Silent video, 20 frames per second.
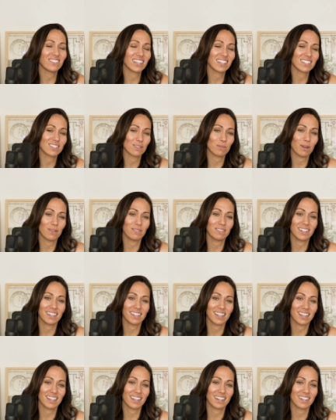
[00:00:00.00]
of you guys are probably
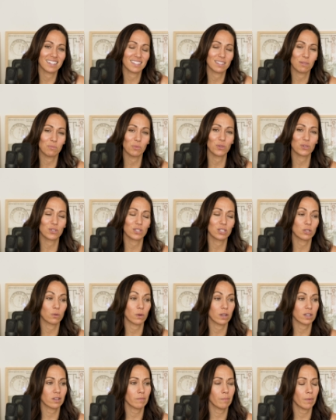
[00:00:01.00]
like in a similar
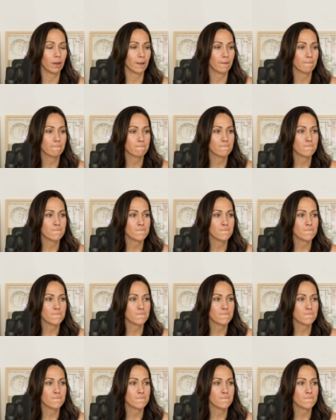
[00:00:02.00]
situation, but